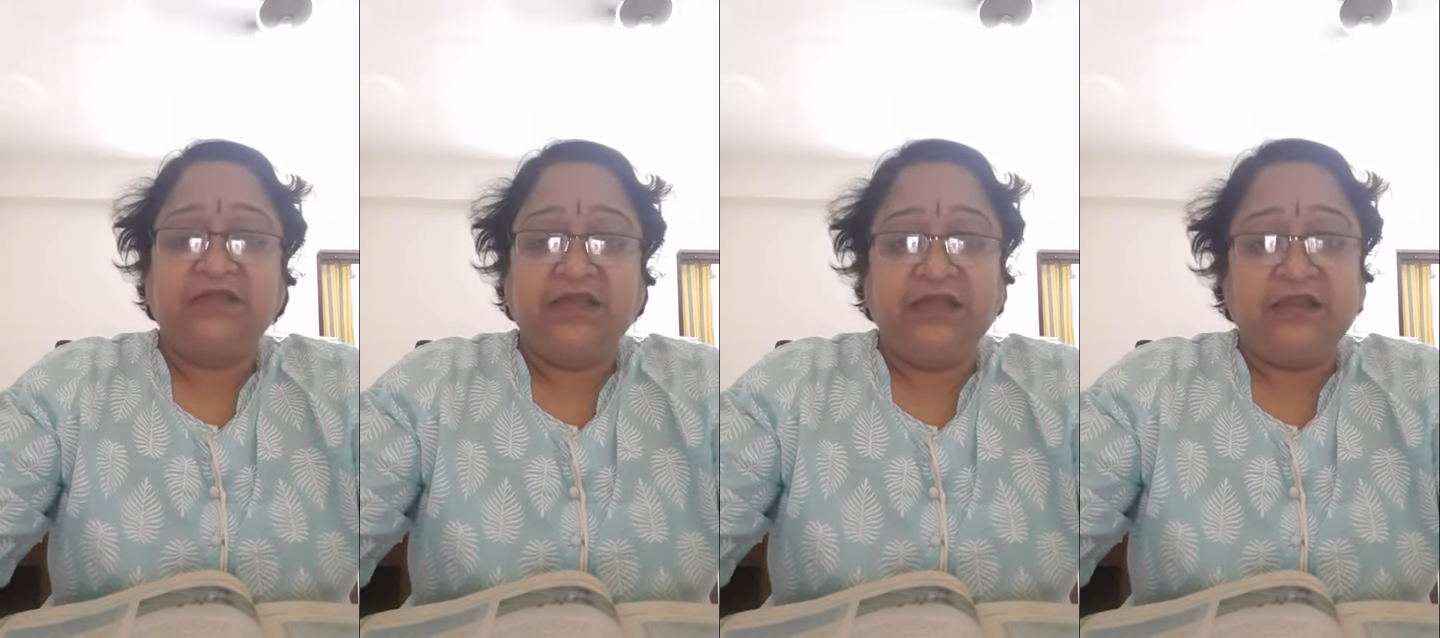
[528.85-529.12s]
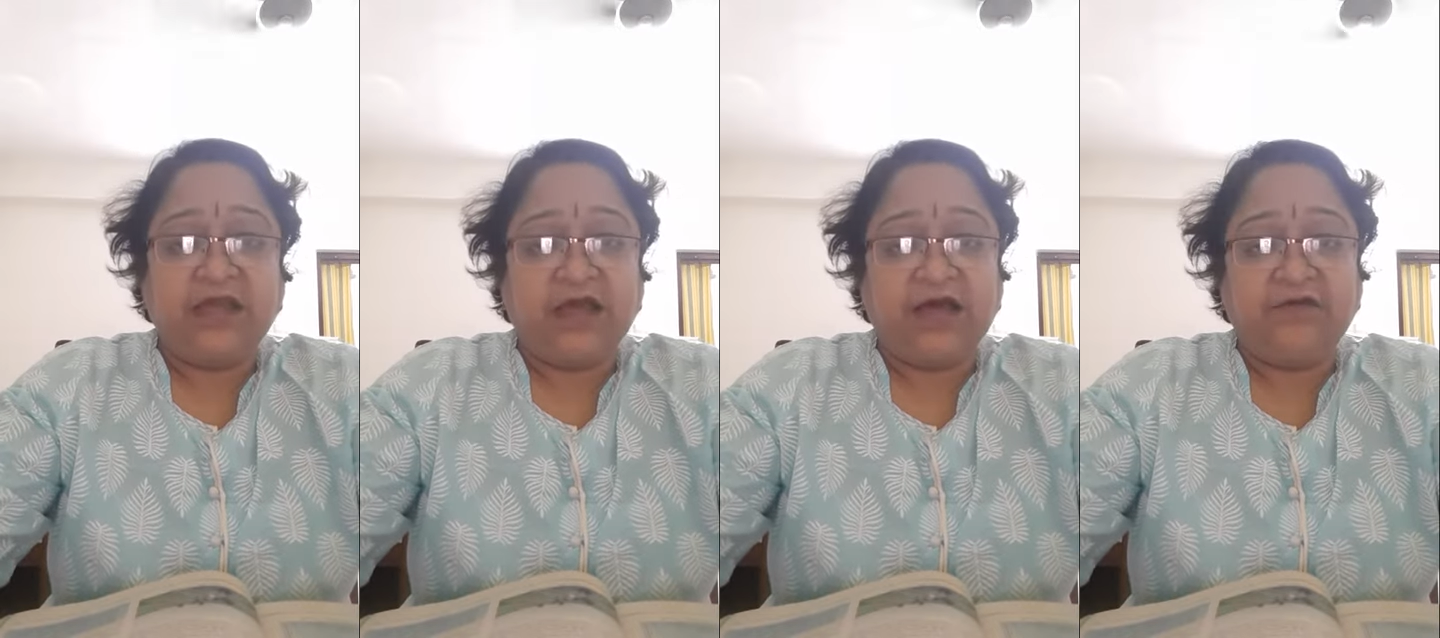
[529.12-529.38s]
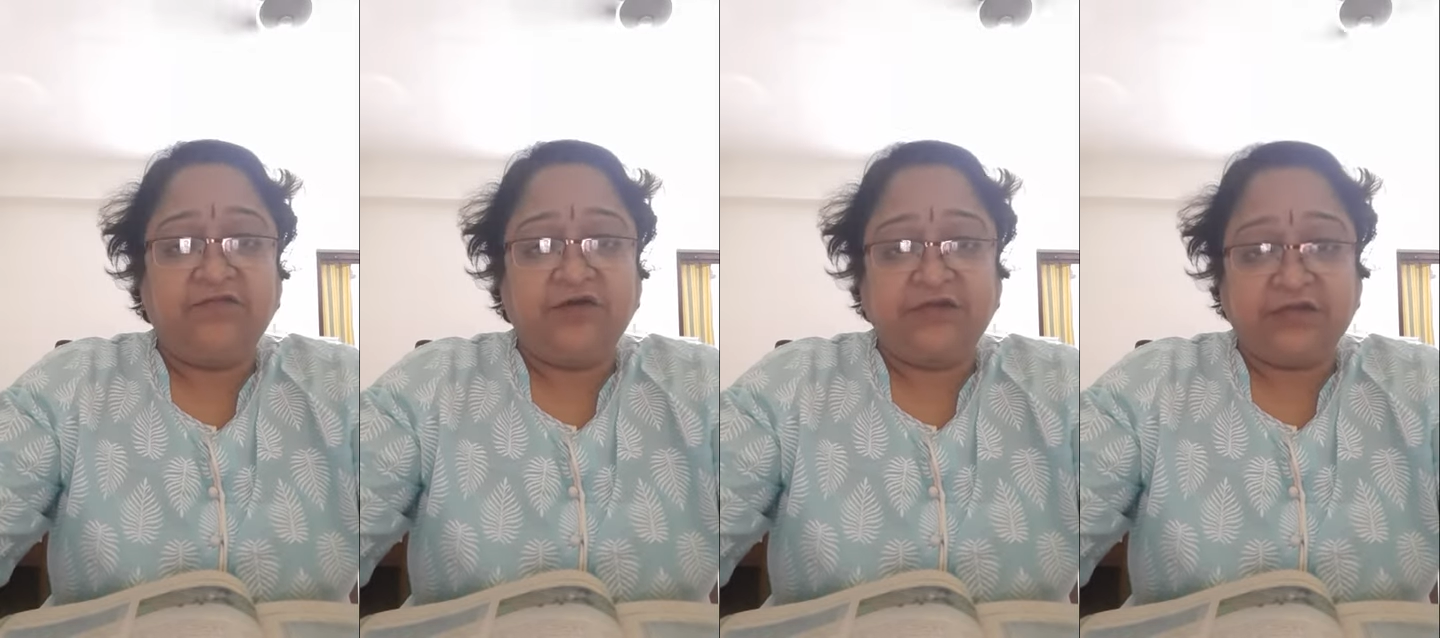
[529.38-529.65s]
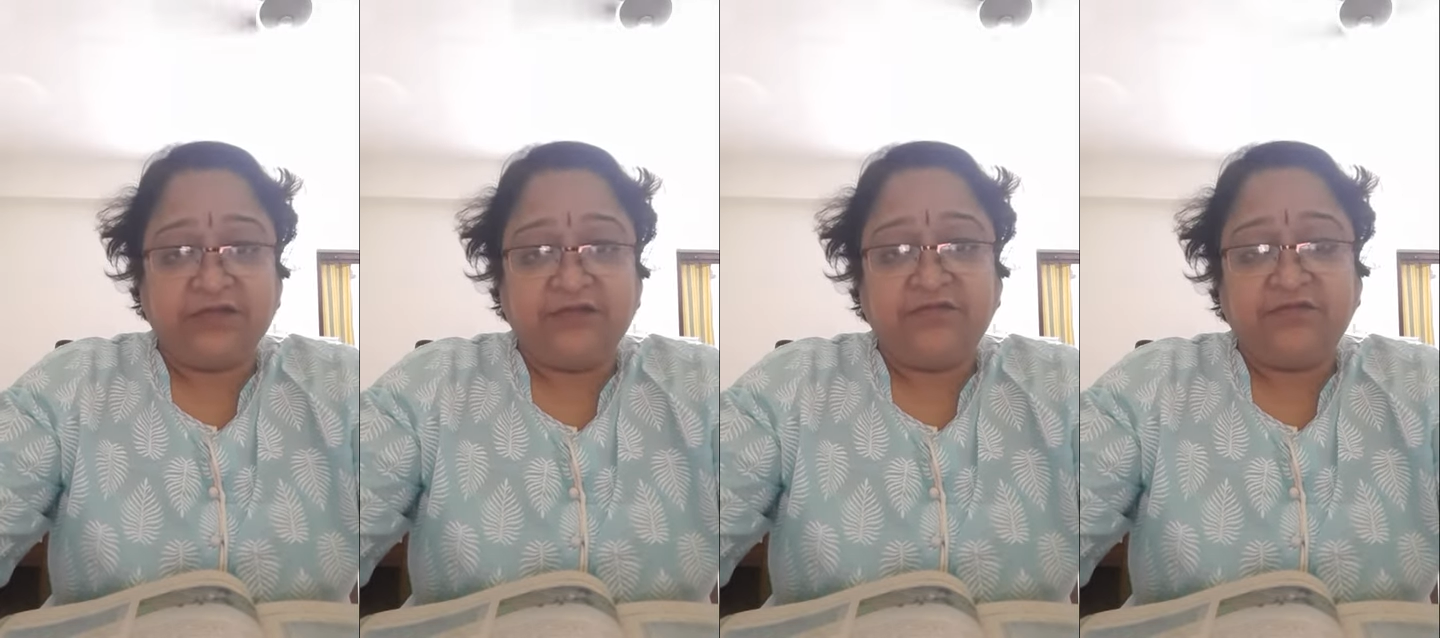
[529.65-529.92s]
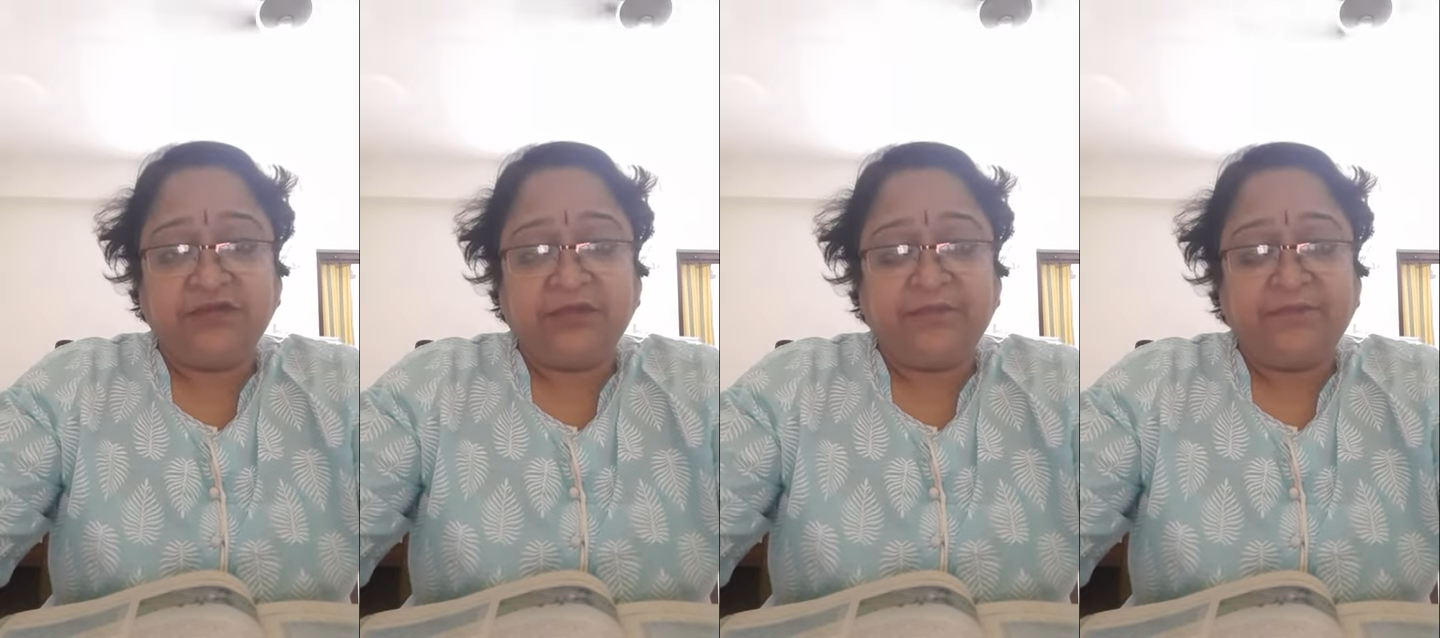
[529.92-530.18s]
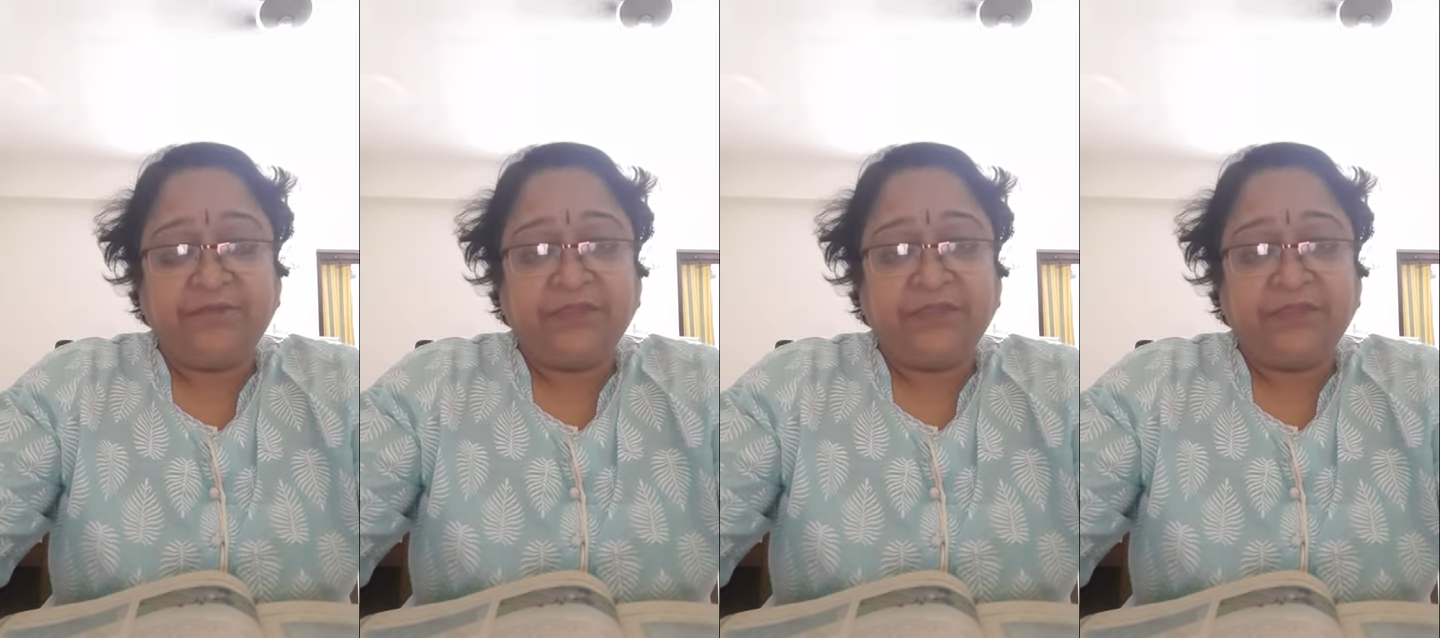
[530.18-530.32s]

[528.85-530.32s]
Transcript: in our country.